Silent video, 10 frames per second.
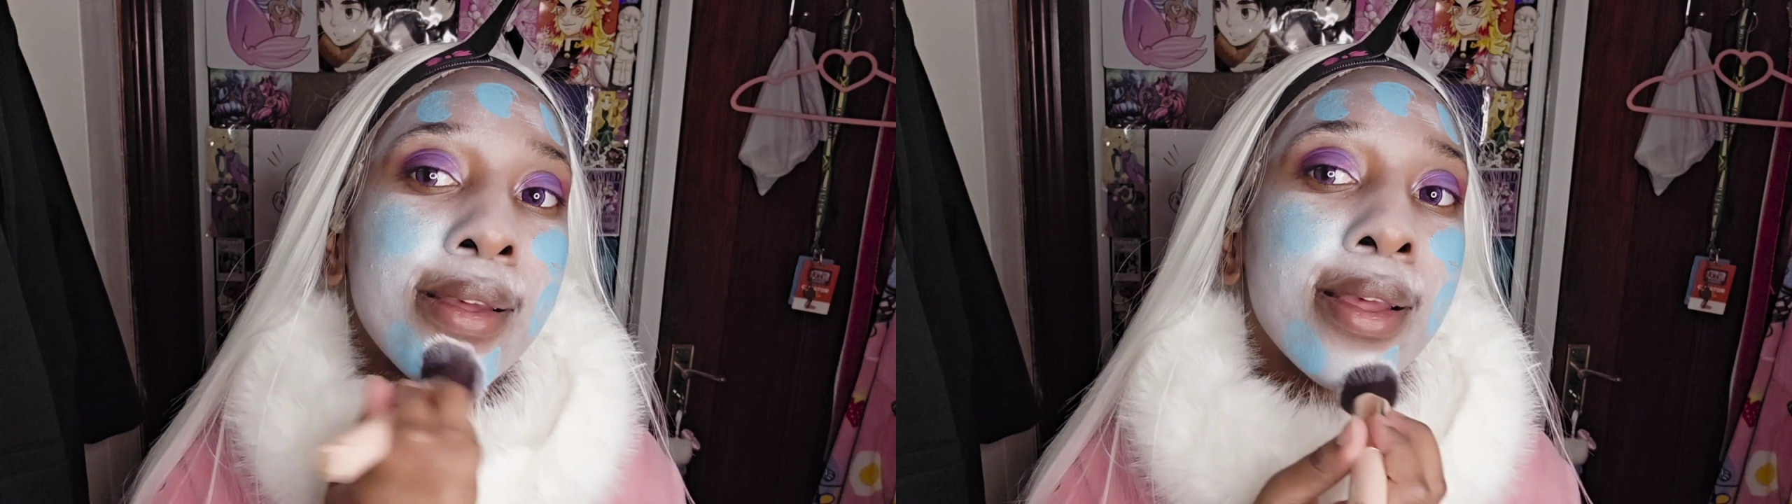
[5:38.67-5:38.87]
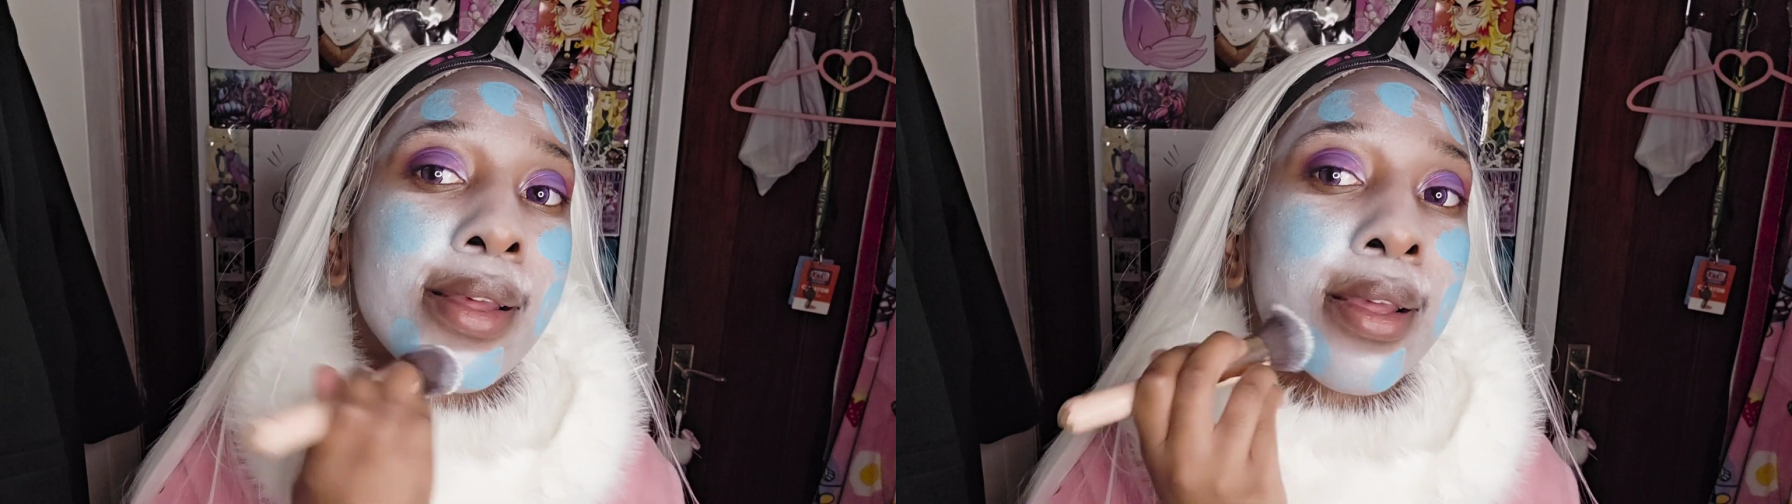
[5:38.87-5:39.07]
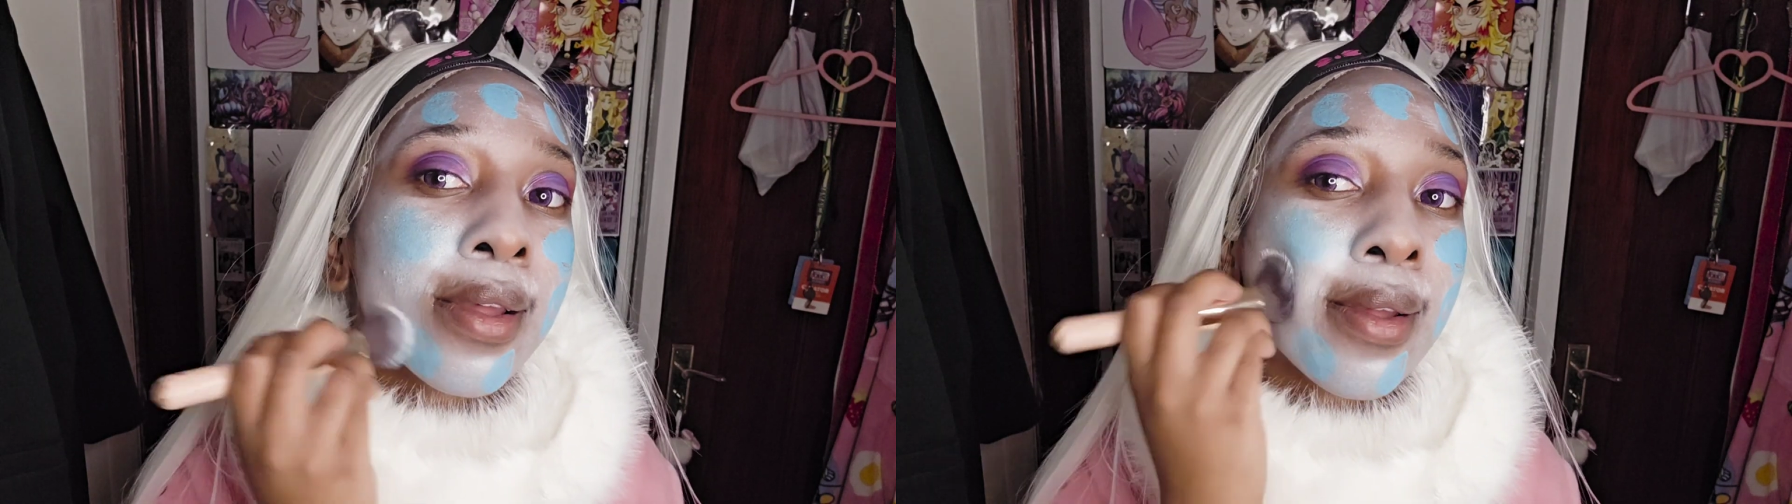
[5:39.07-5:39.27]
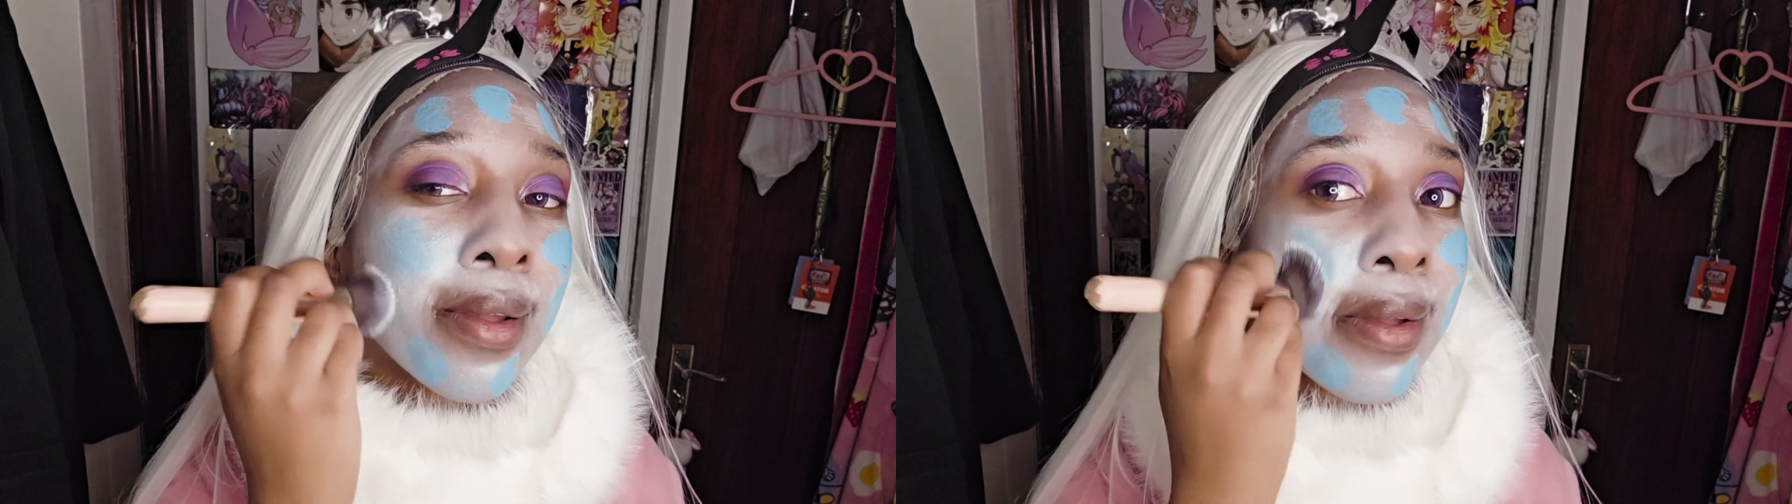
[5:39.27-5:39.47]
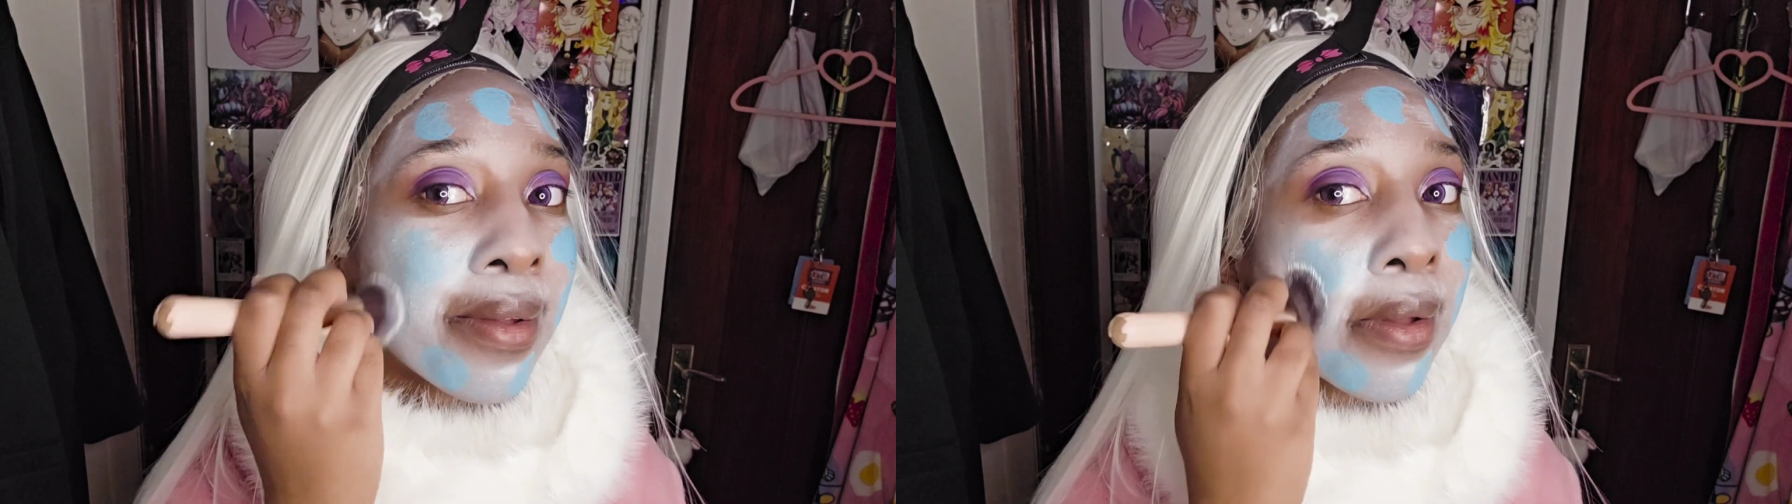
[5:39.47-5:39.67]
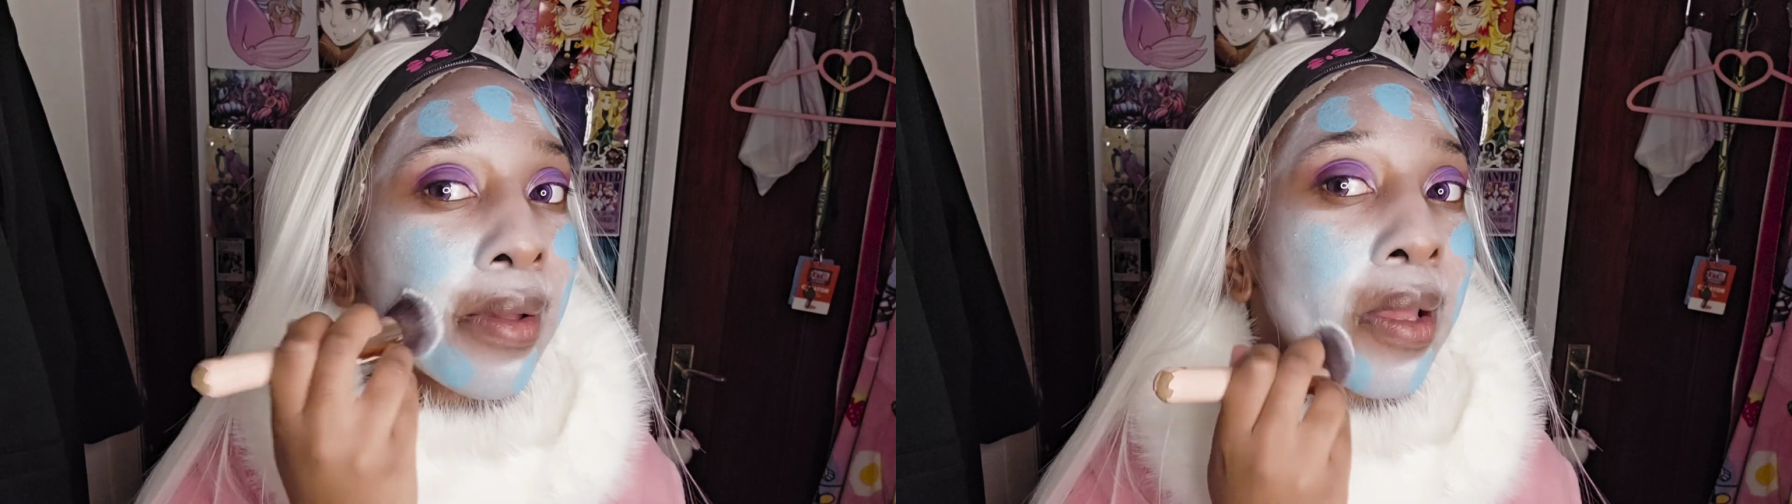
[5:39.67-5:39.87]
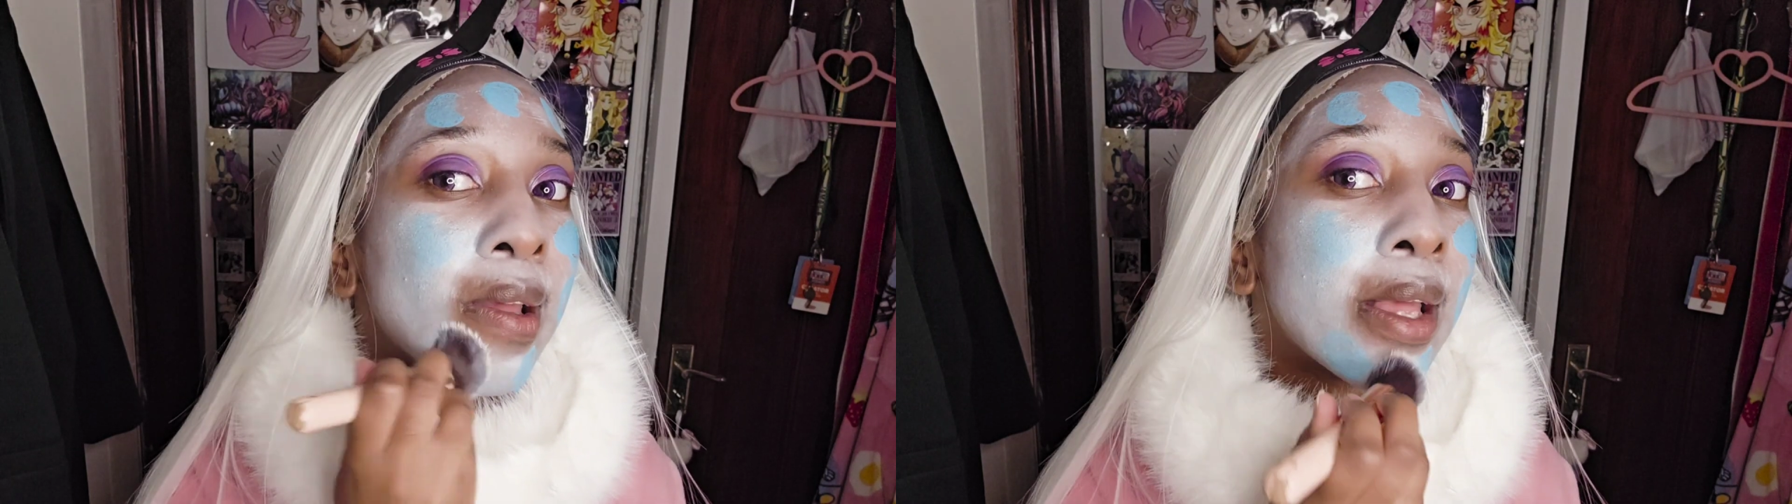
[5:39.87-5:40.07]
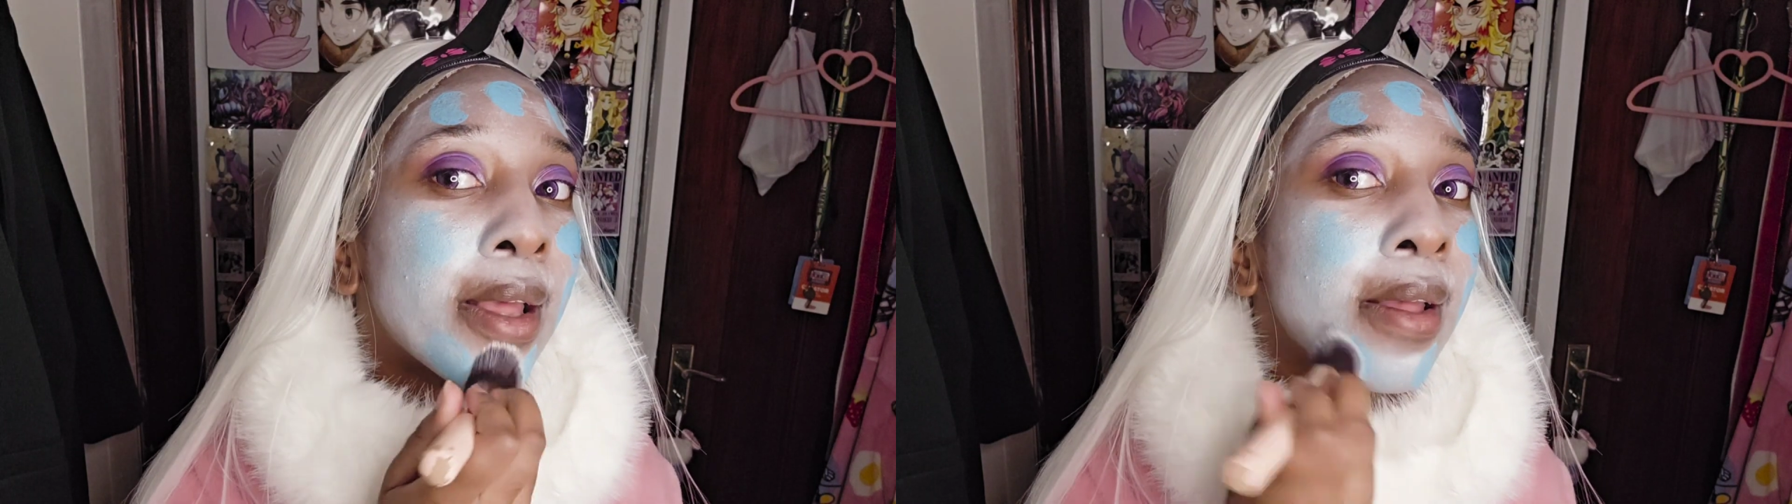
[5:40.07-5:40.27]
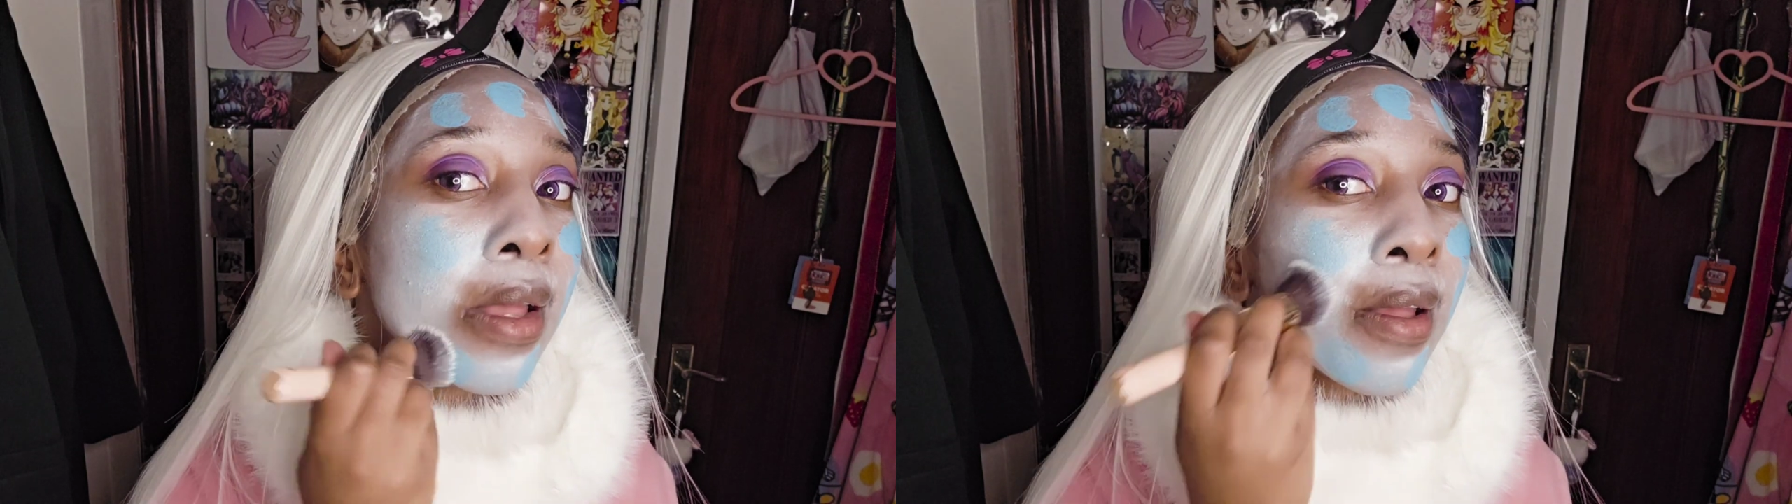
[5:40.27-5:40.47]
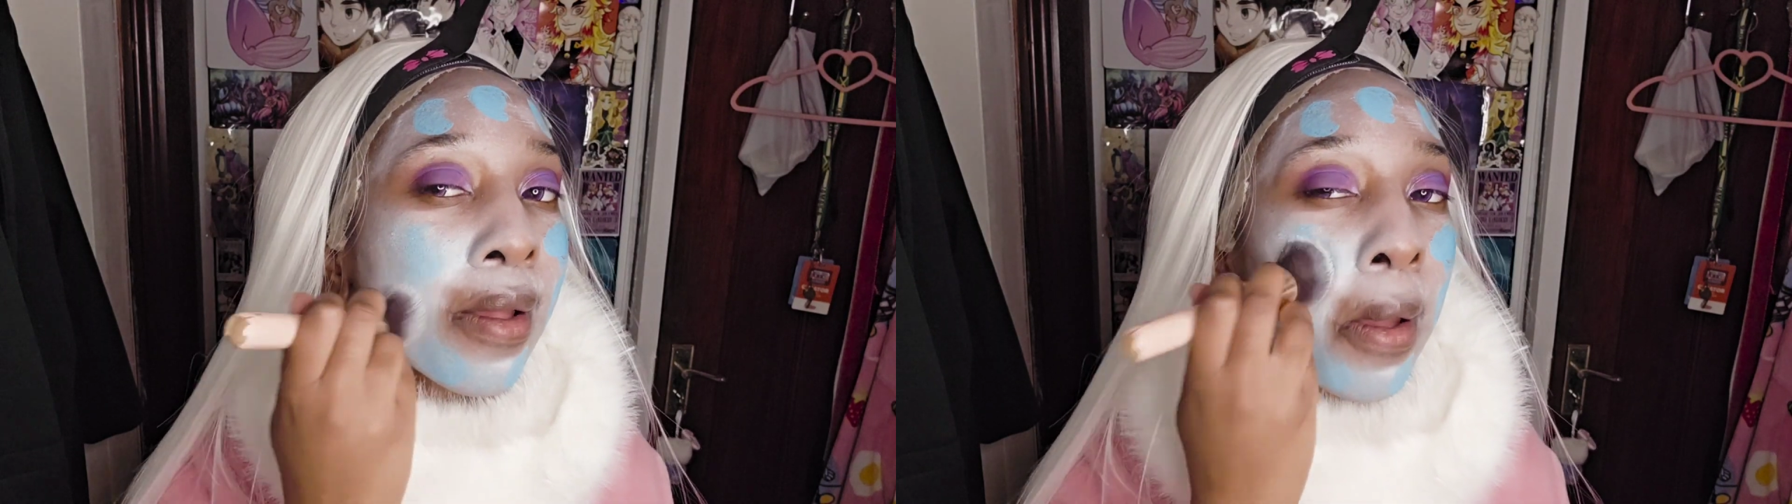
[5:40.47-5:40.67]
I mean, so far, it looks
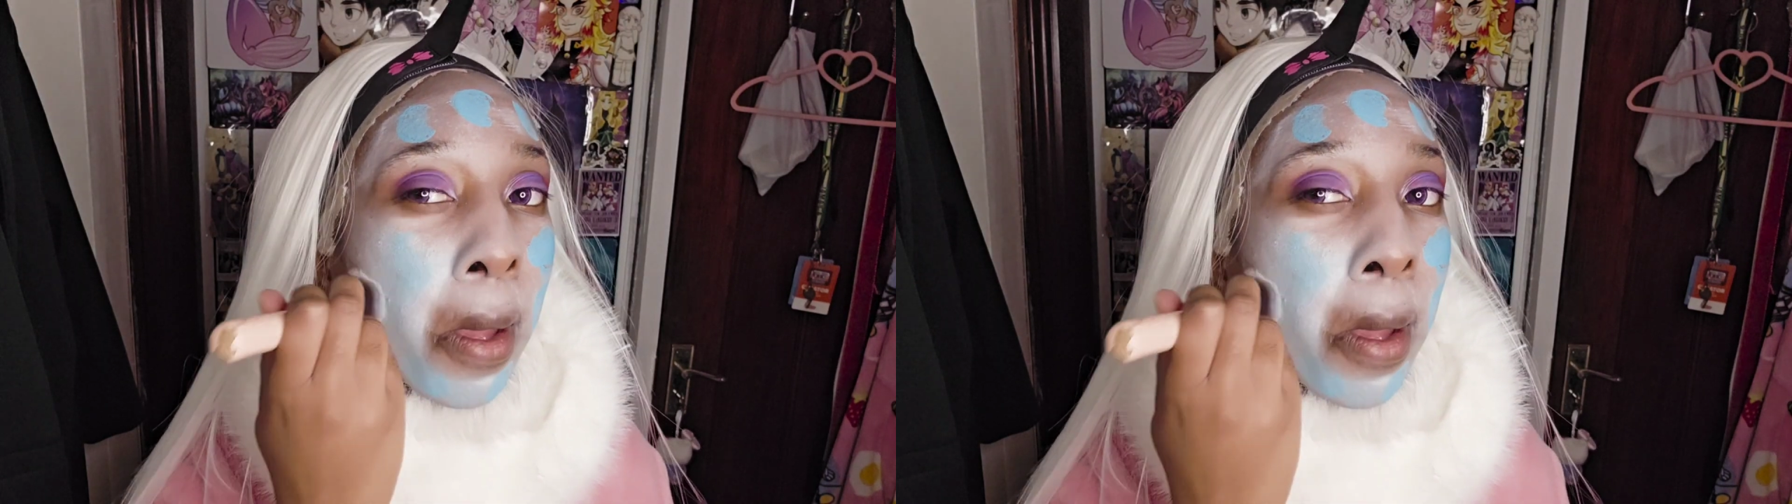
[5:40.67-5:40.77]
okay.